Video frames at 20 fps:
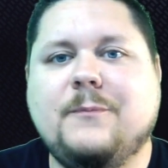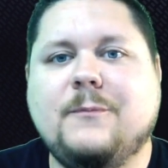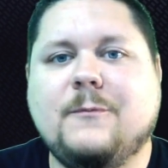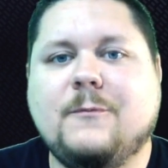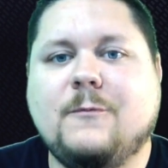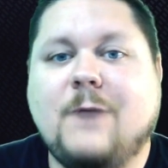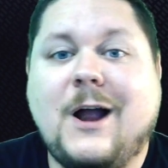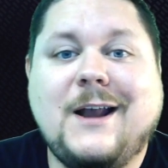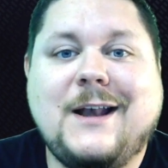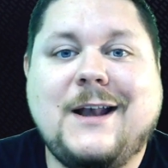
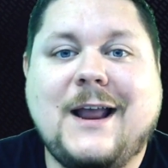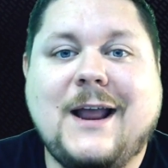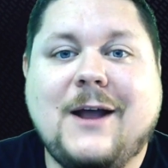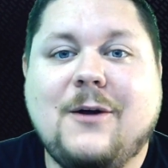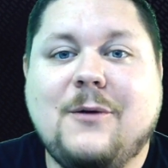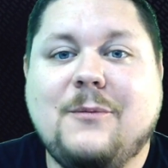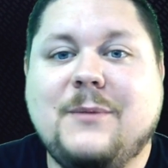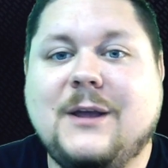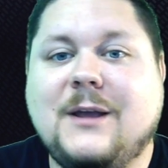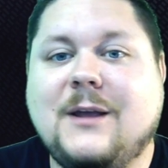right
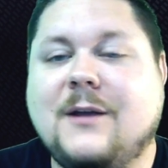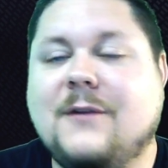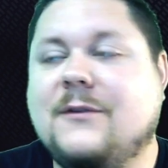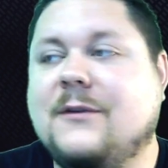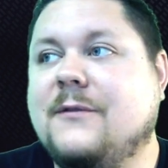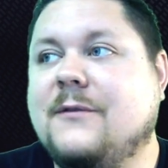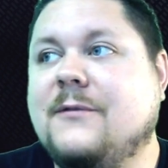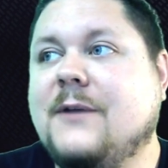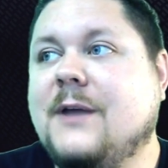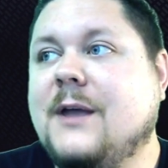now
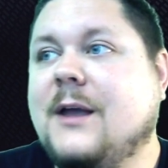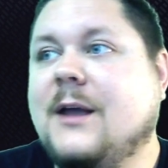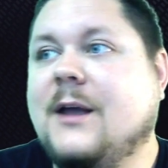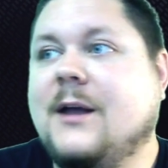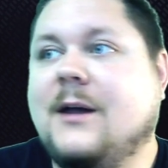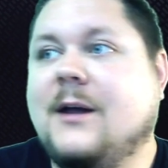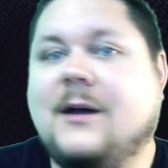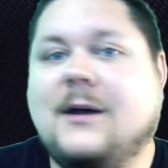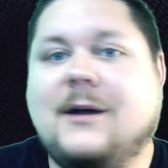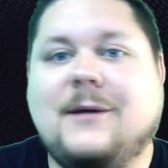because of
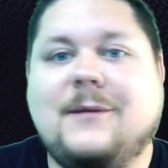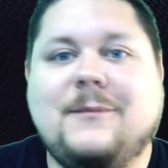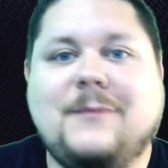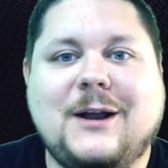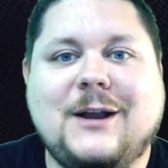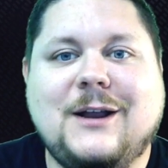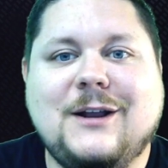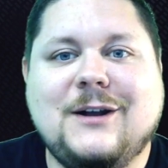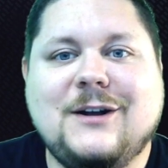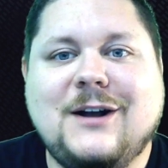
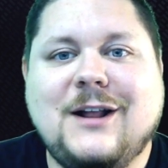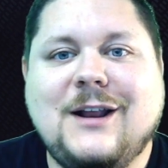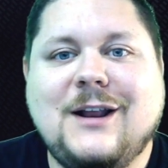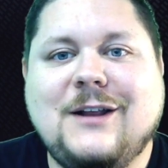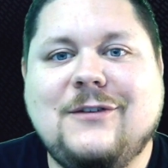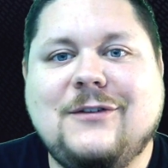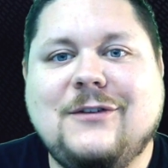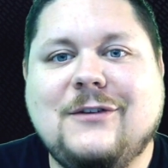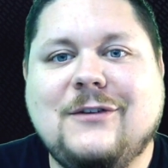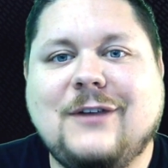my
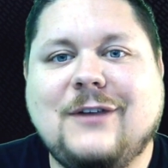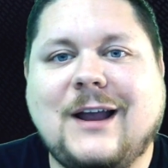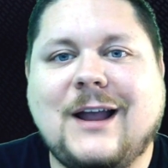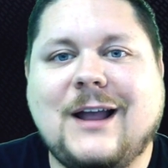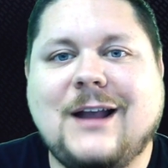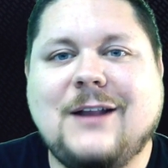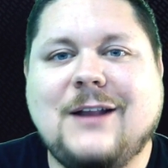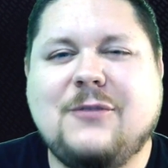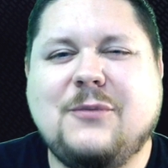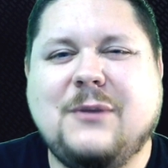internet issues. I
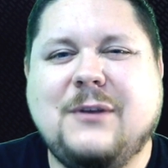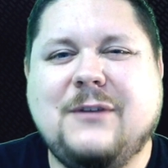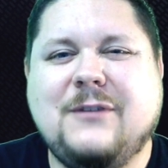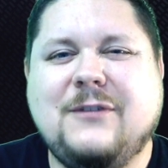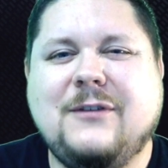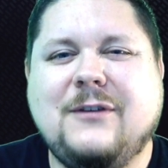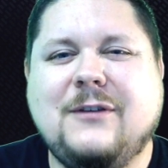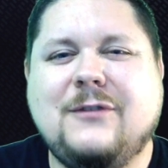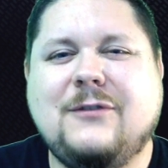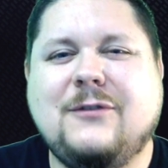kind of
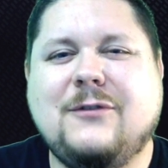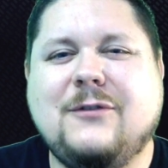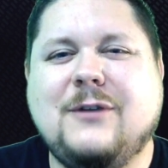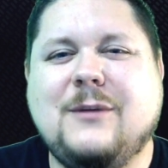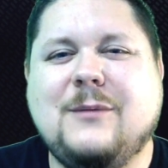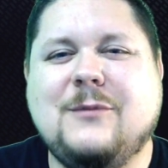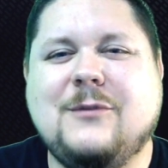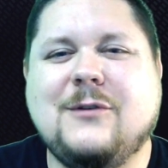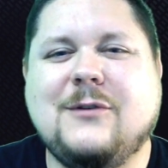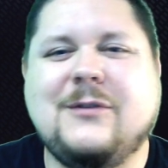Twitch
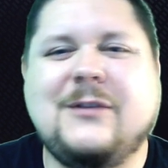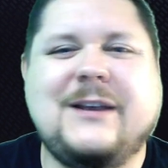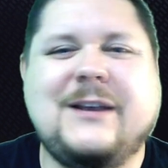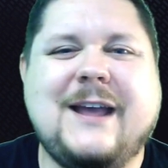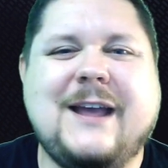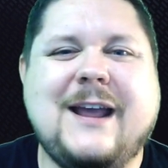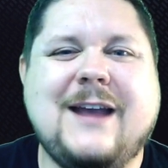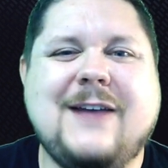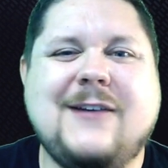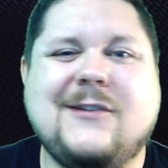stream during the
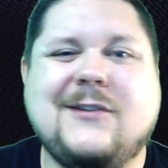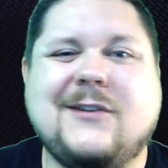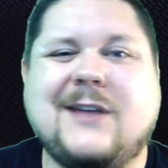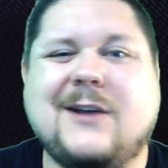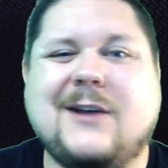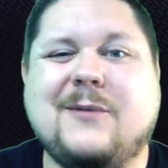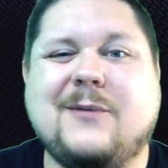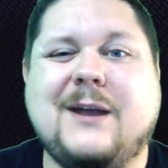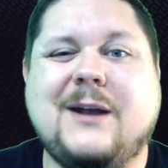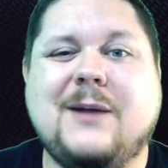day, just
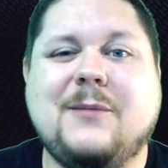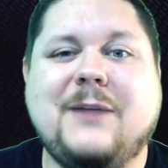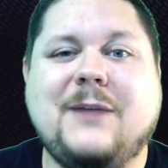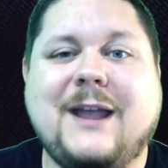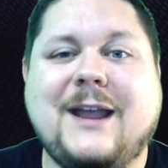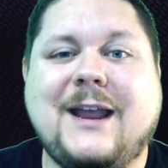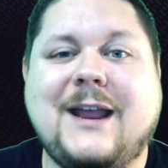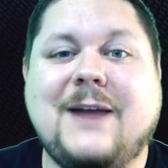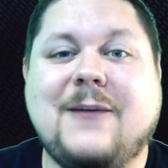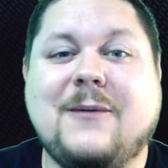kind of randomly.
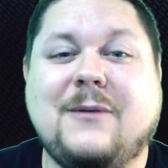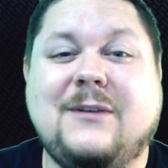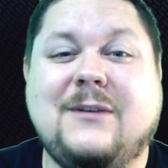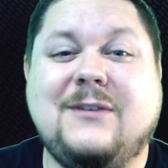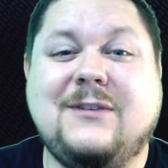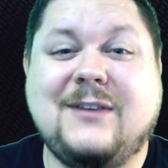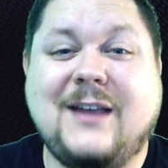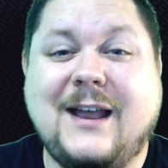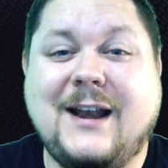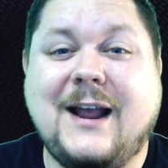I can't really
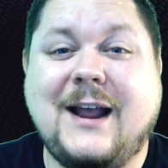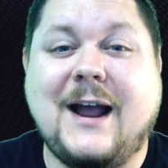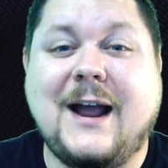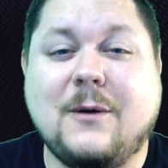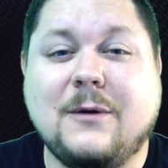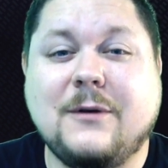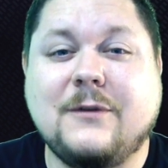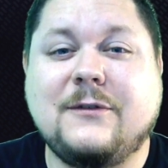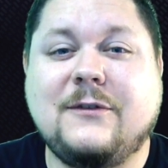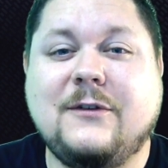set
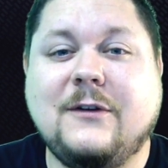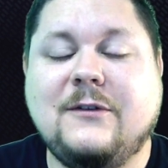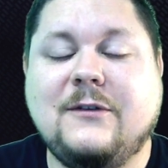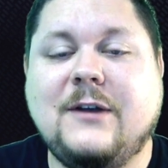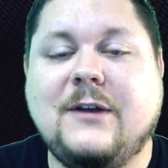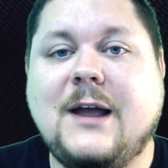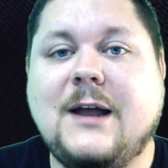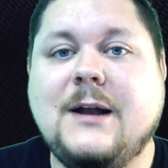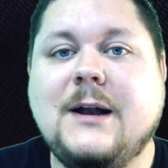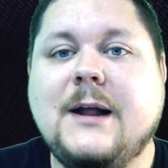hours
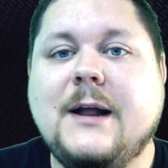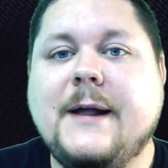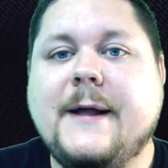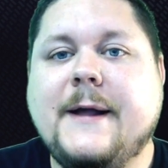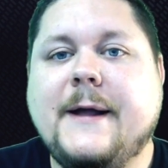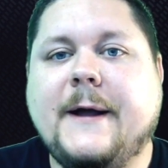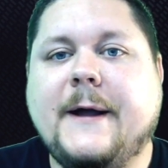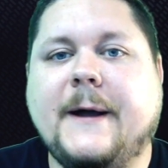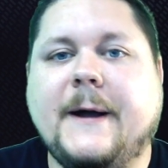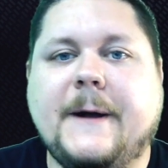just yet,
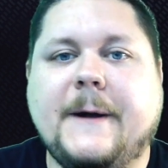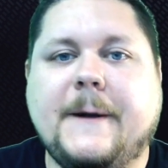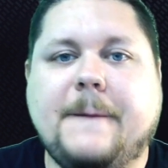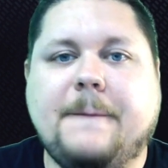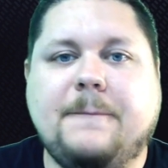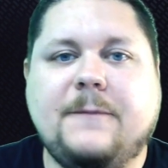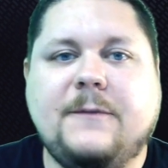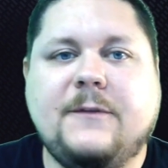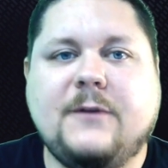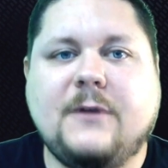
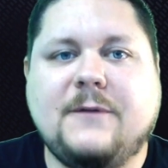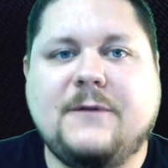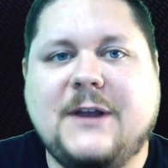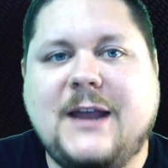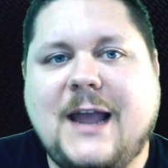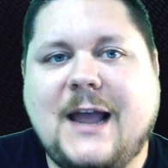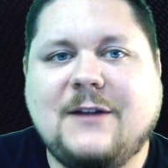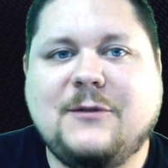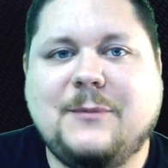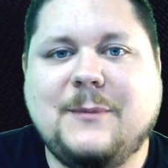so if you
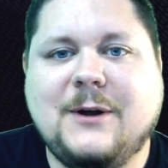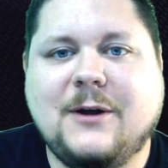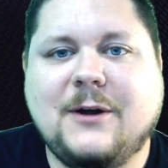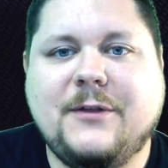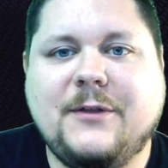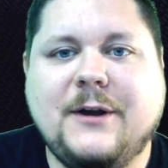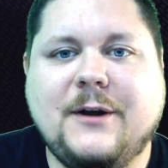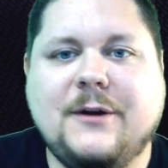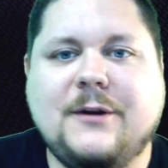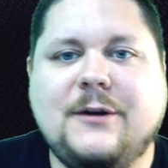catch me
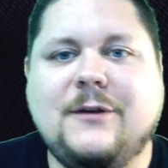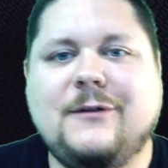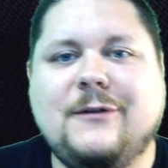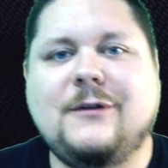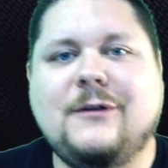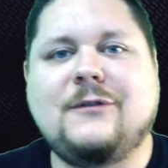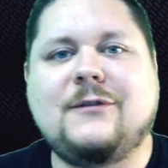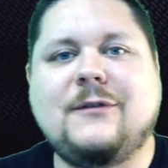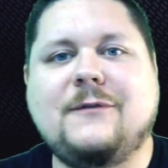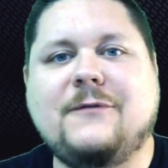on there,
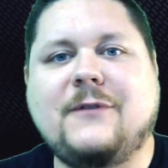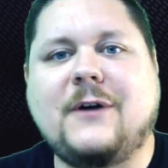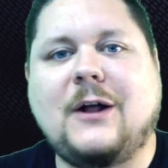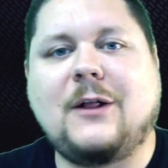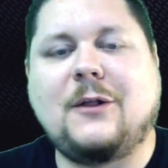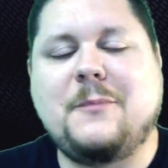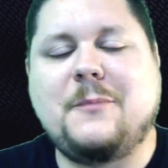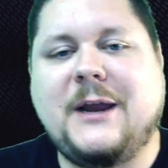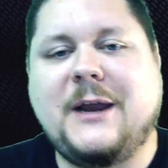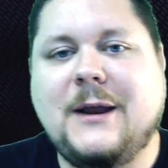you should
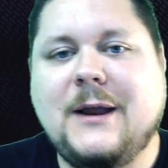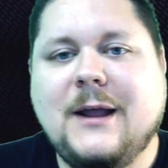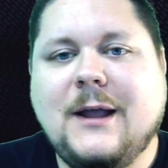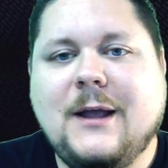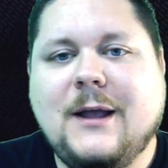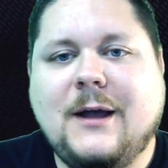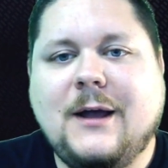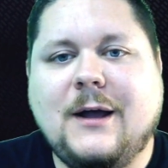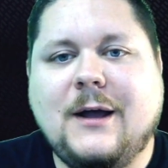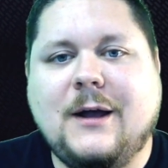follow me.
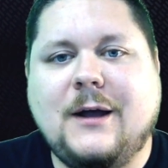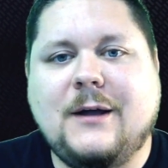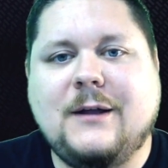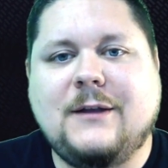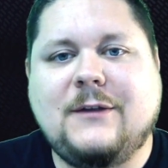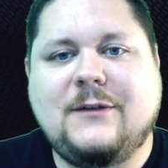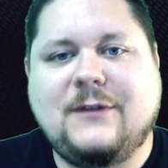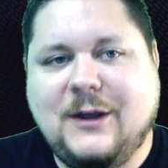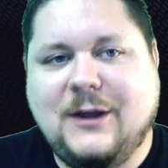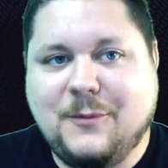
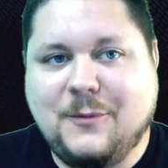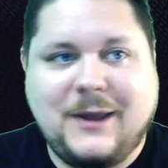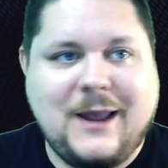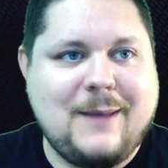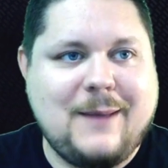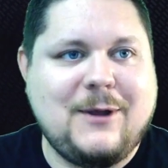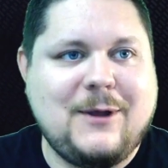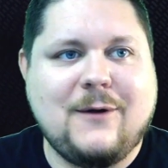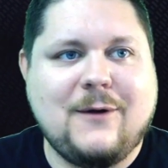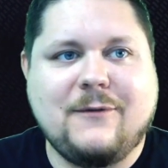It's Deome
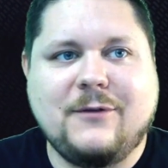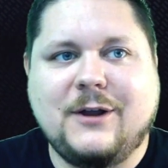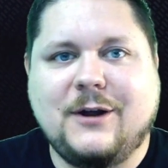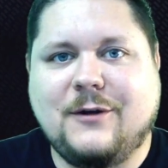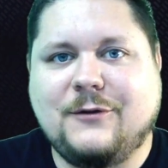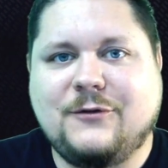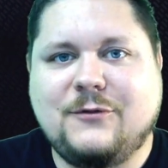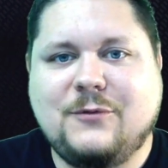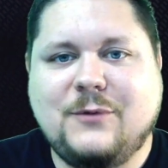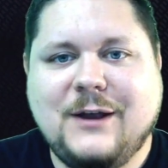Gaming over there
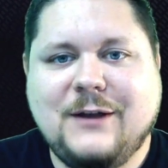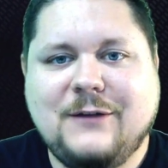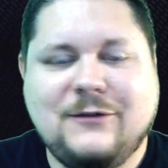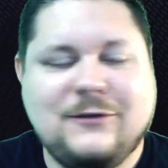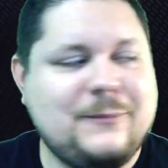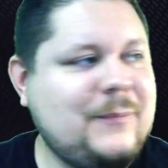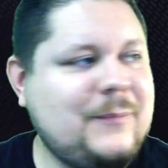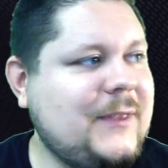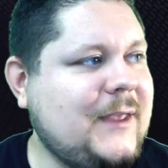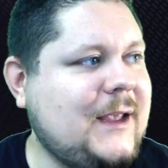on
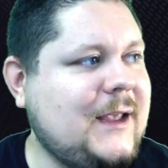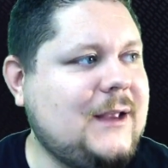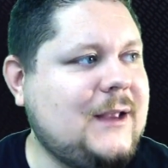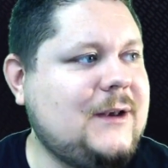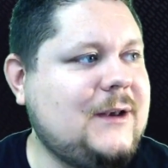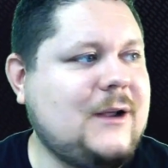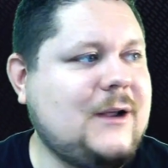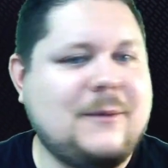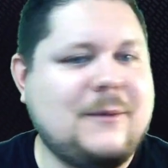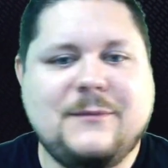Twitch,
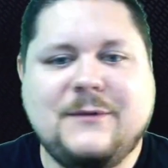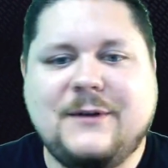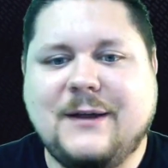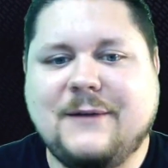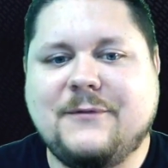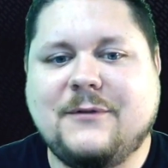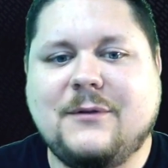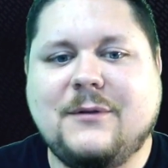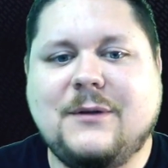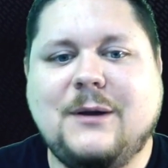and
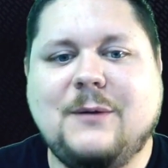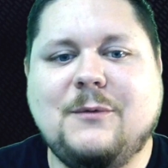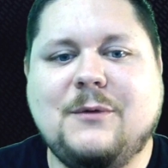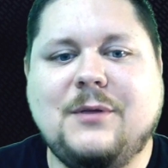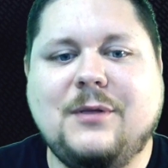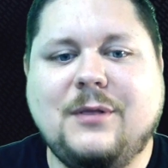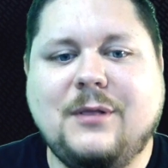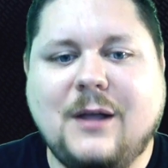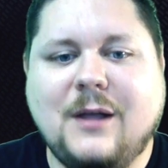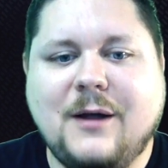definitely
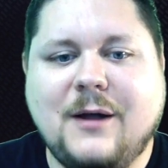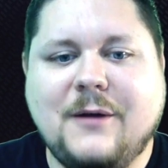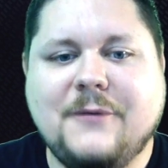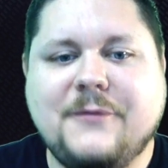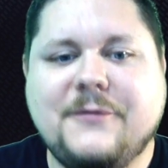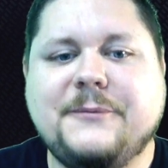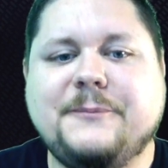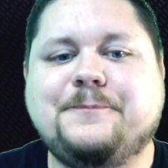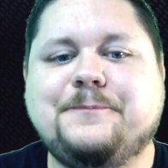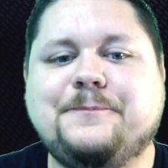would love